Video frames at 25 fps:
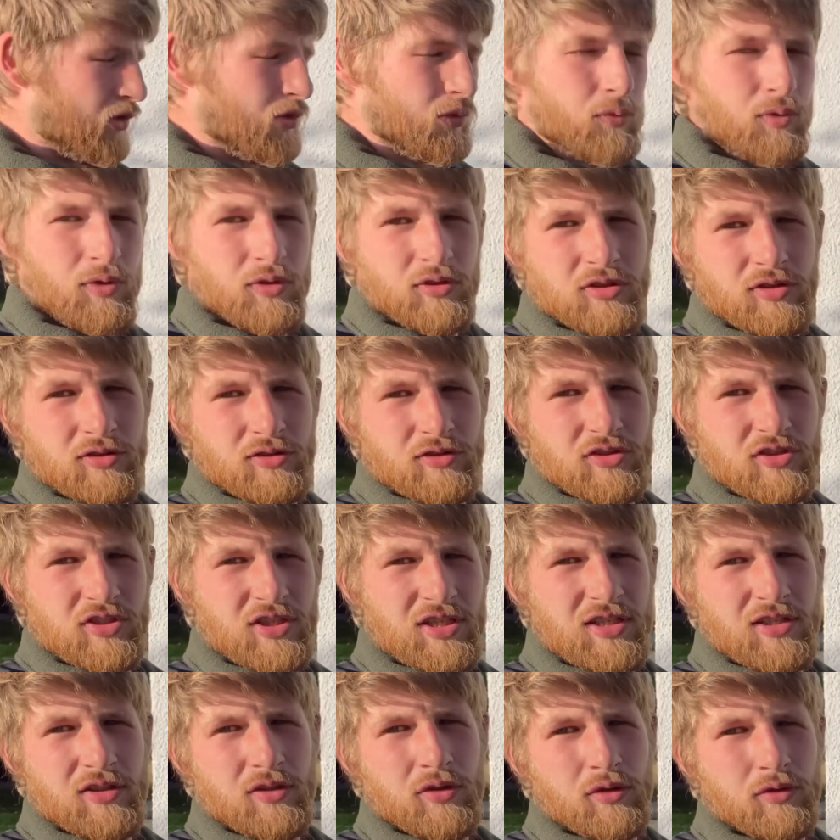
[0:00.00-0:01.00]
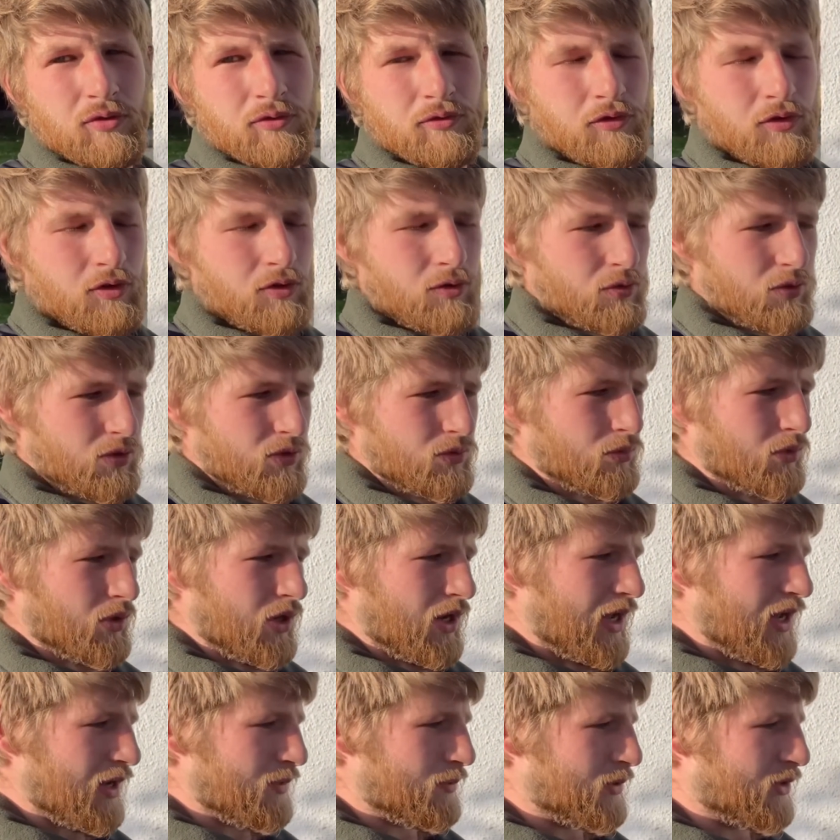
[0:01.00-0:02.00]
we'll see going forward
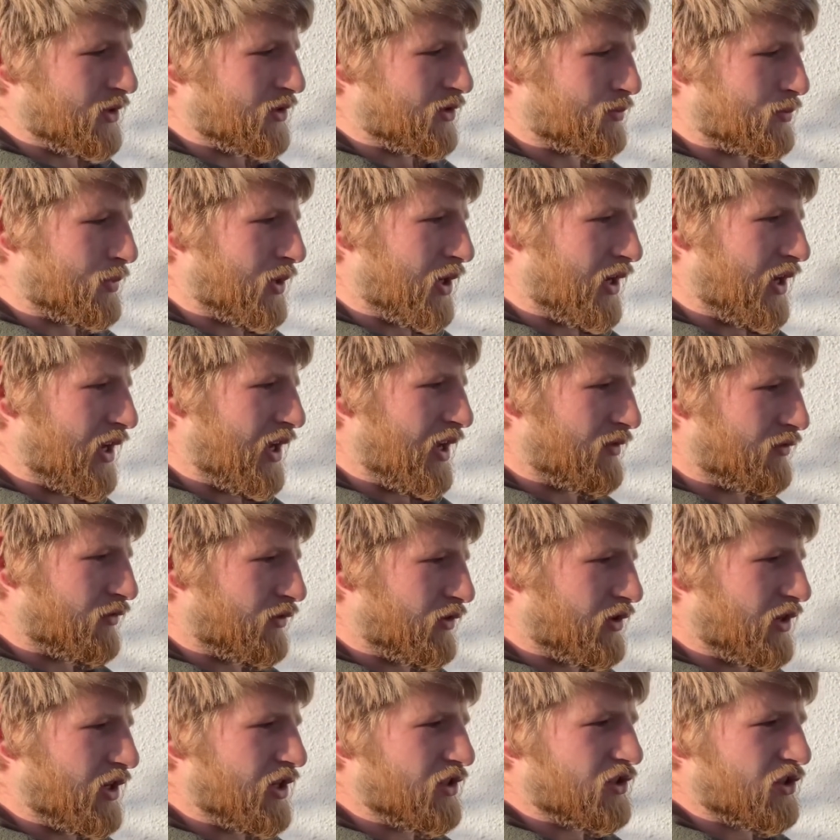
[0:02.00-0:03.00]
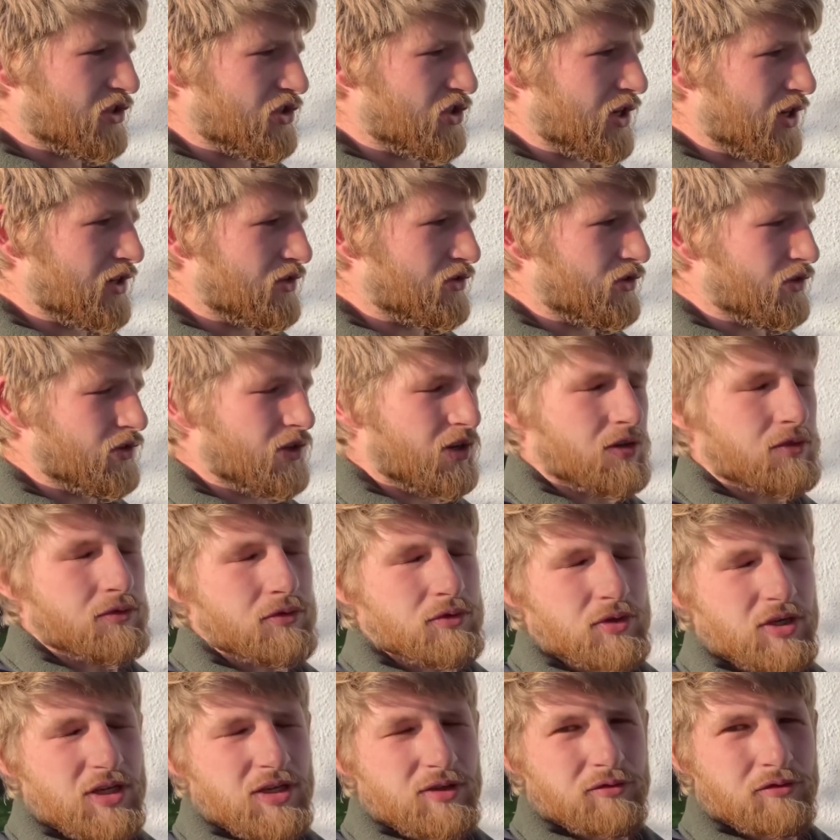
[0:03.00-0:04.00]
what happens, but if there is a chance of that
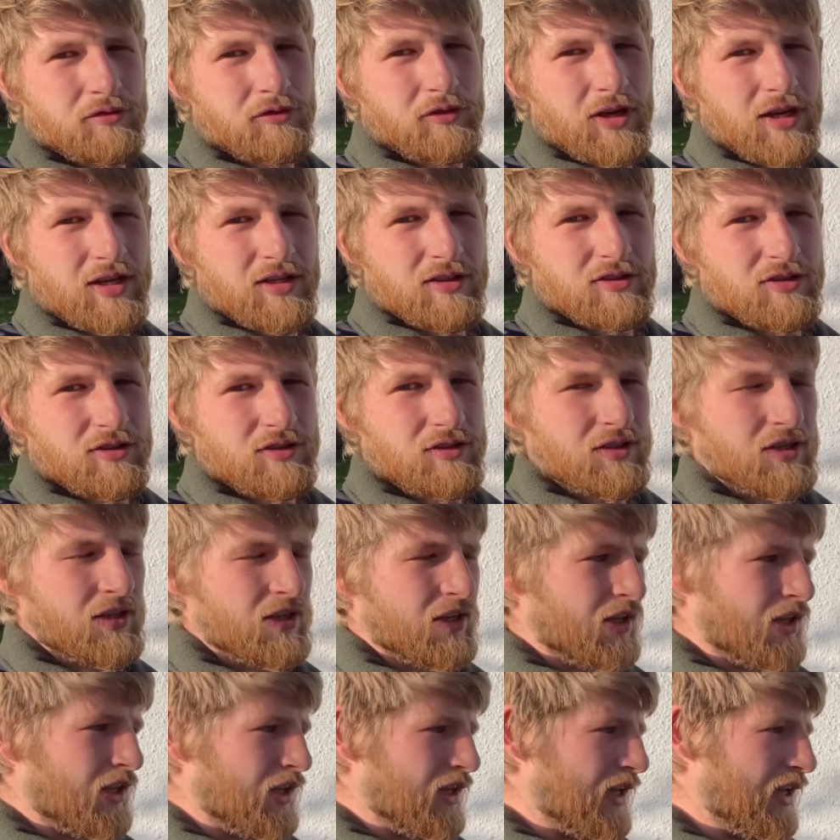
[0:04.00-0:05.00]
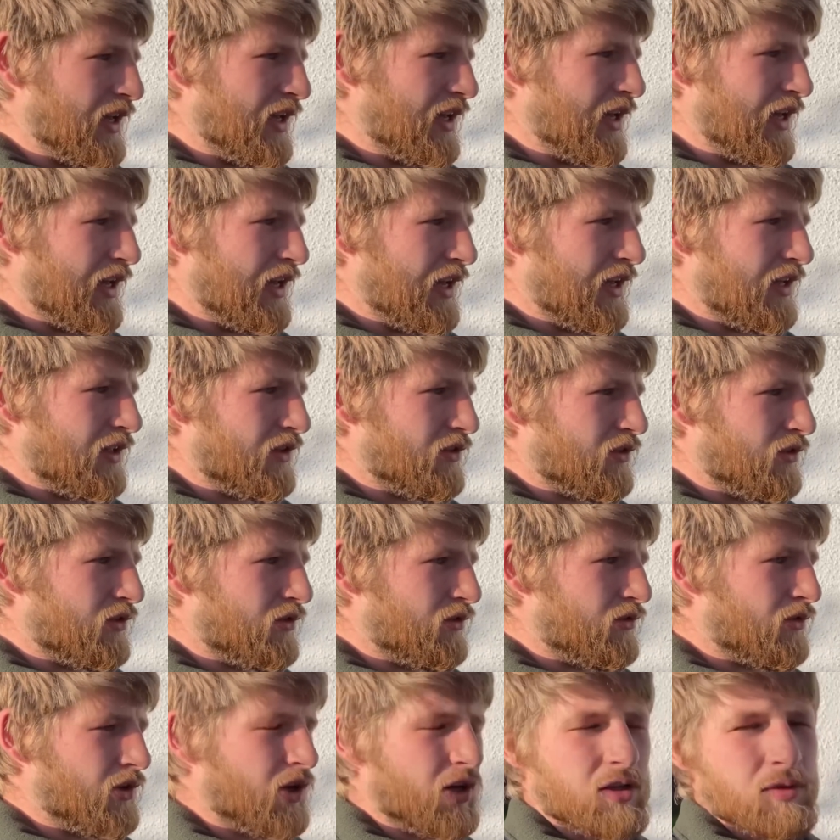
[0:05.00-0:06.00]
reinfecting,
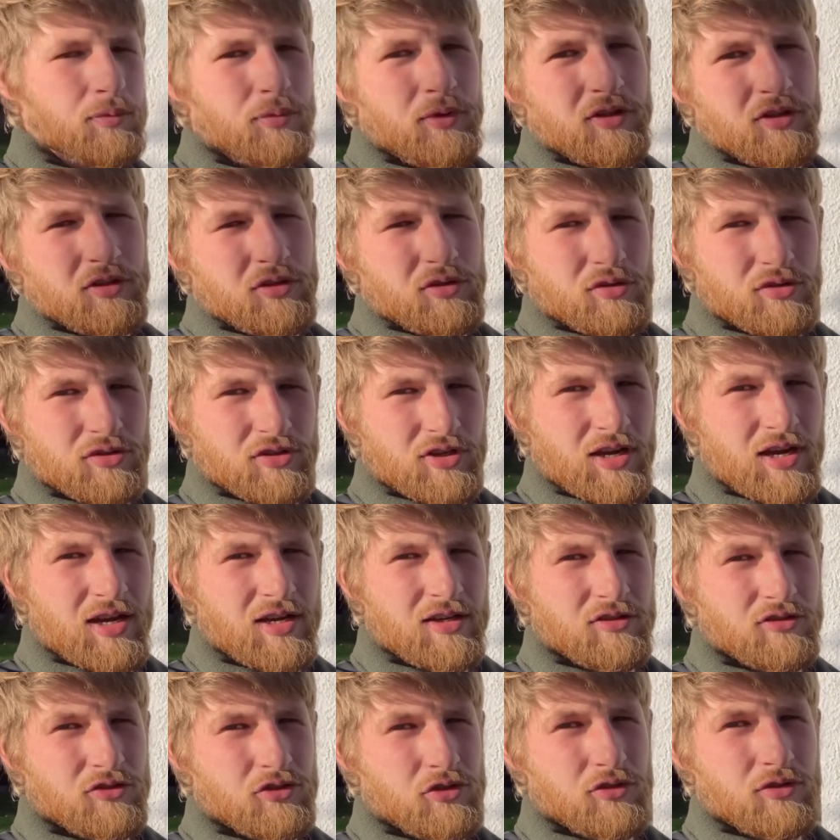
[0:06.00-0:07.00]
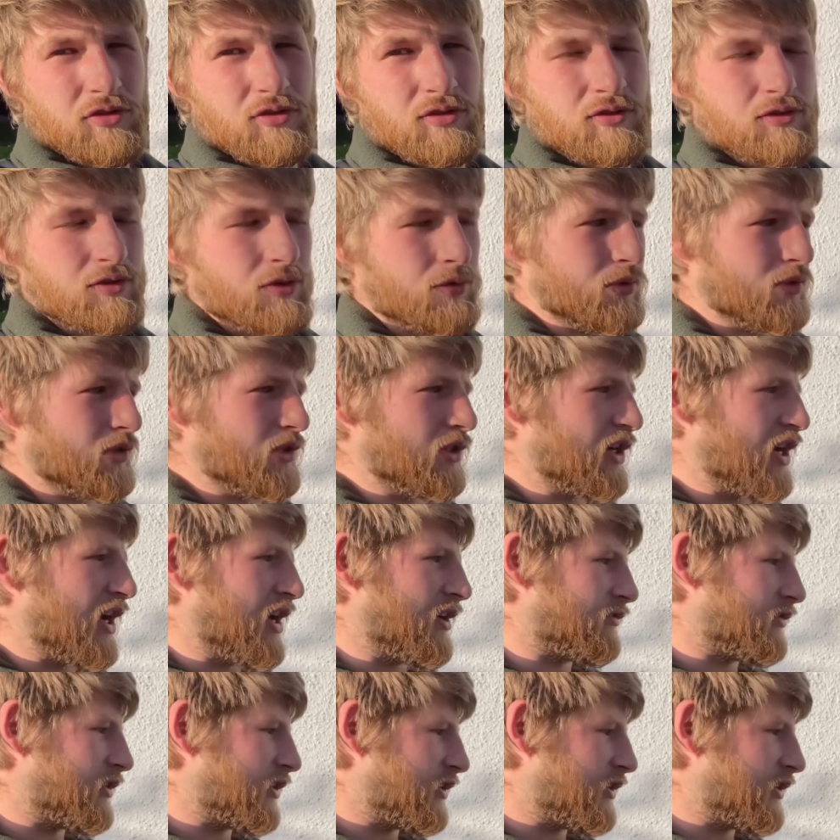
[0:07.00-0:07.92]
that'll be the course of action that we're going to have to